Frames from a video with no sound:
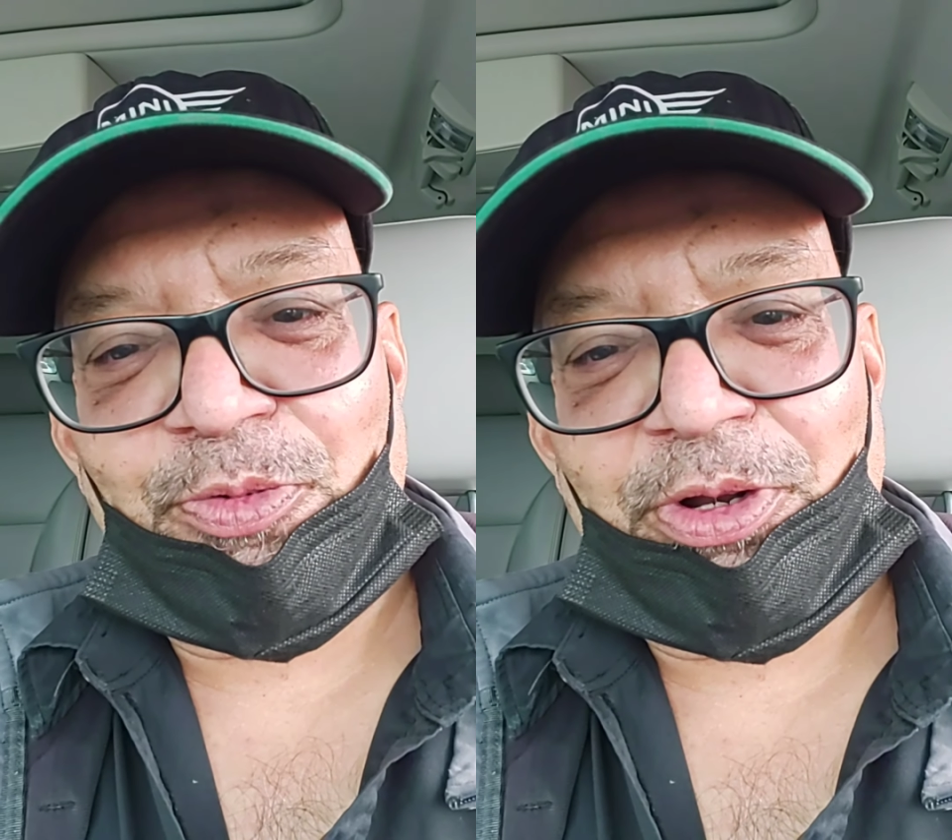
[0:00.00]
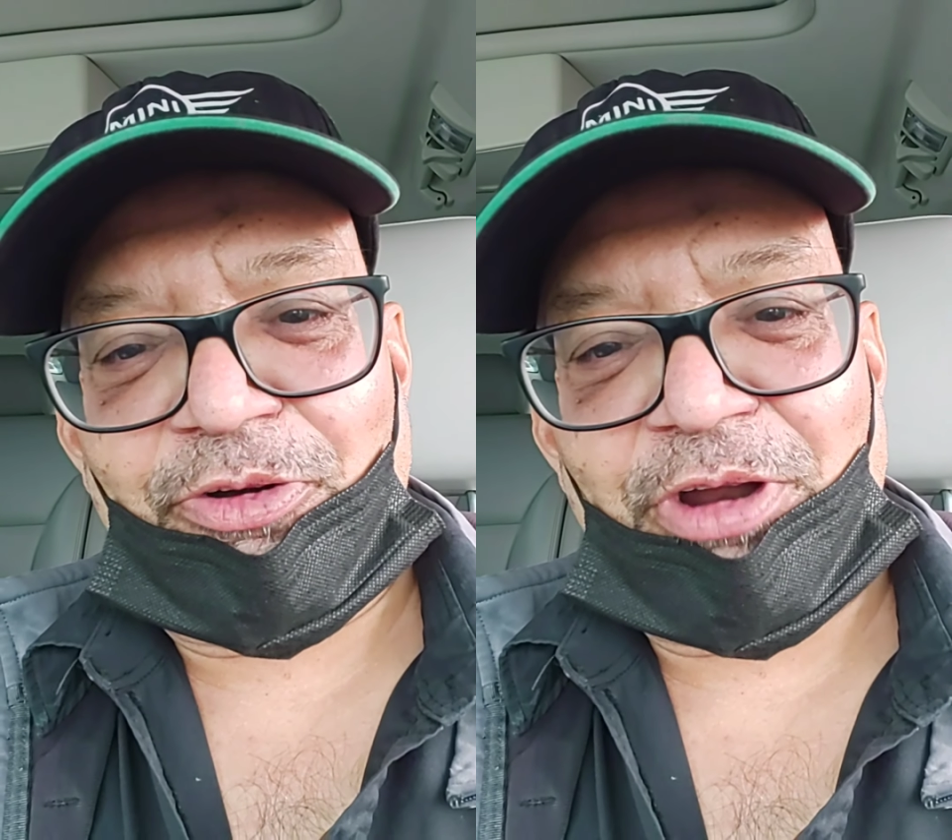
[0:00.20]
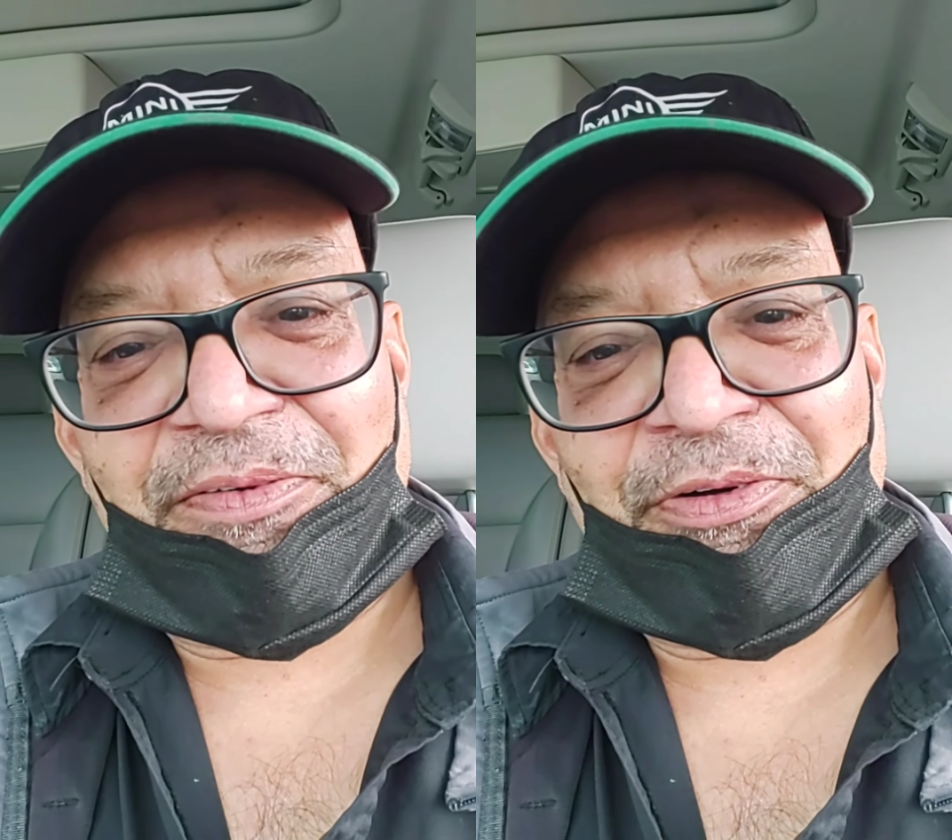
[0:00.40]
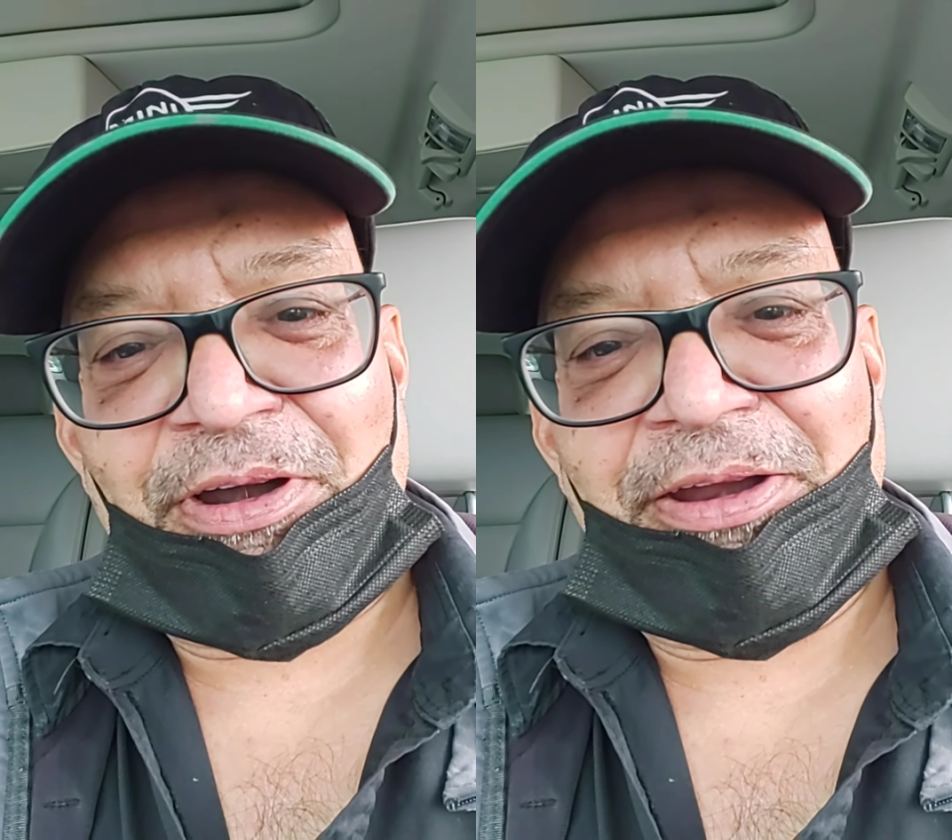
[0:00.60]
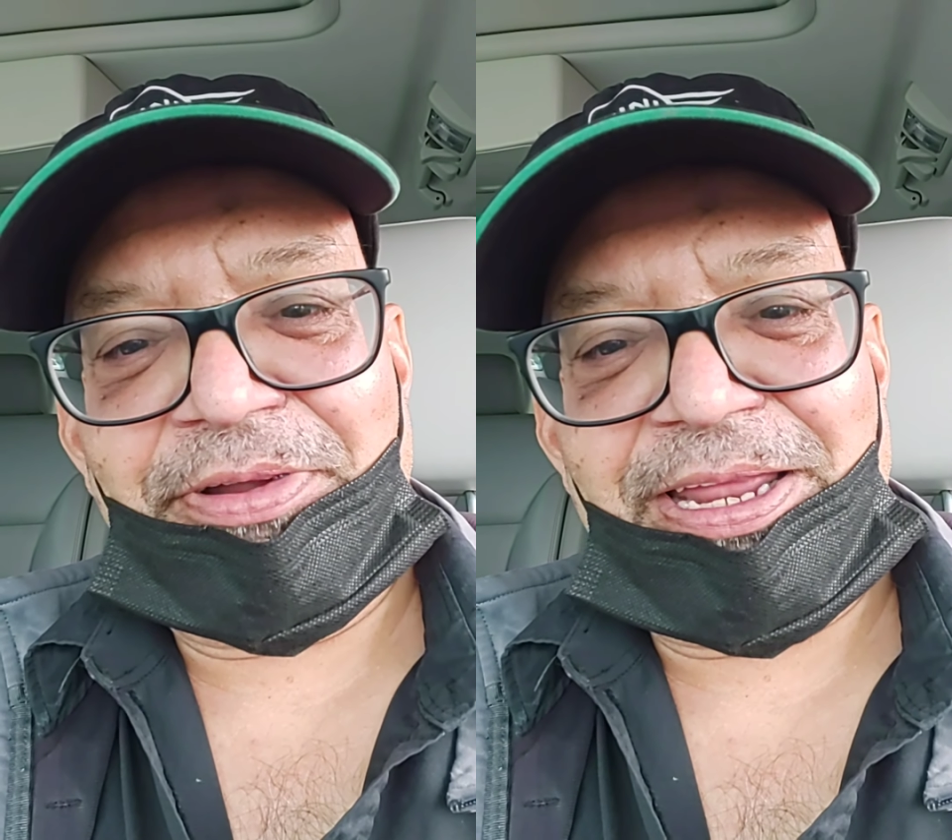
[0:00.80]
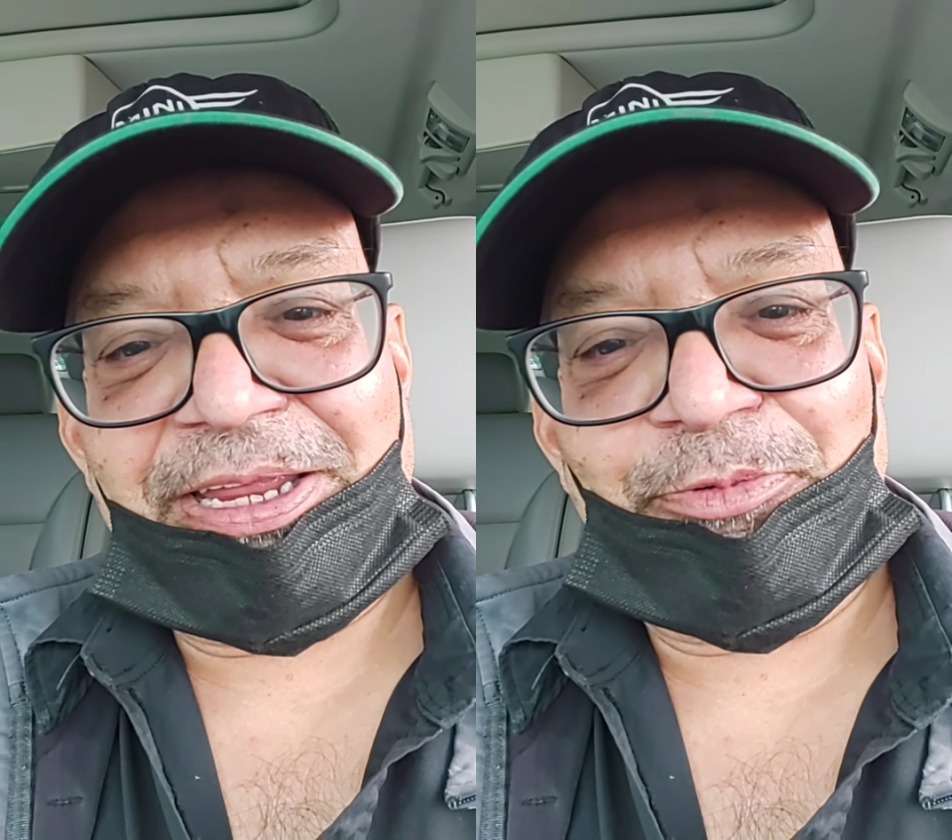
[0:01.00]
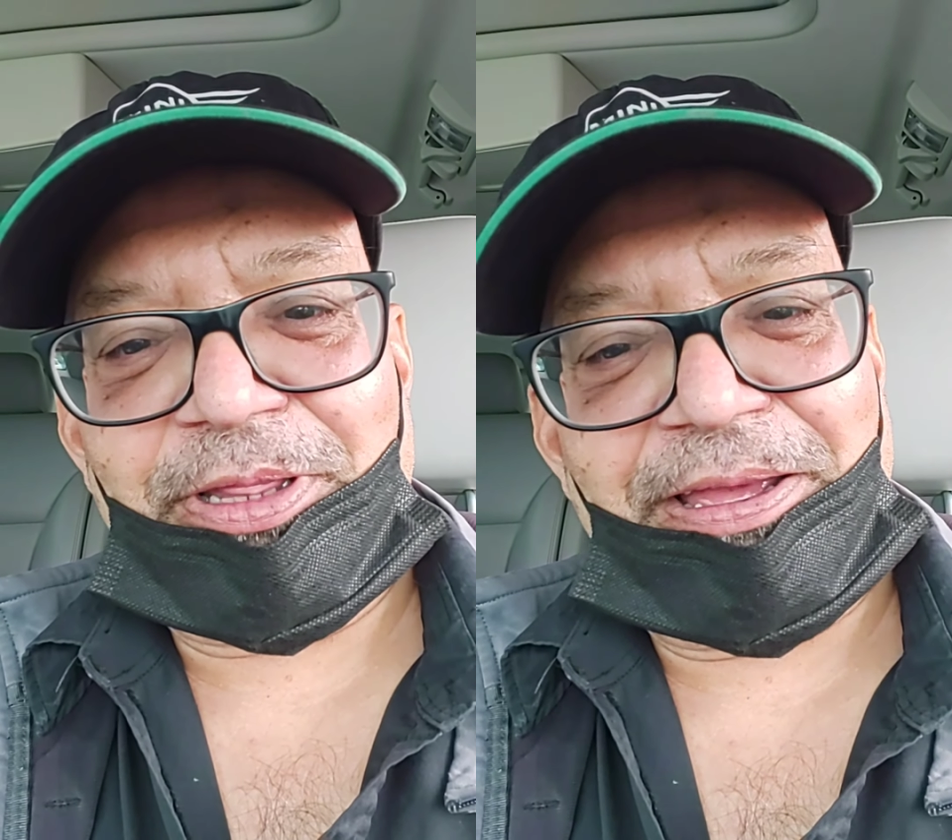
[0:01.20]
will drive around getting what,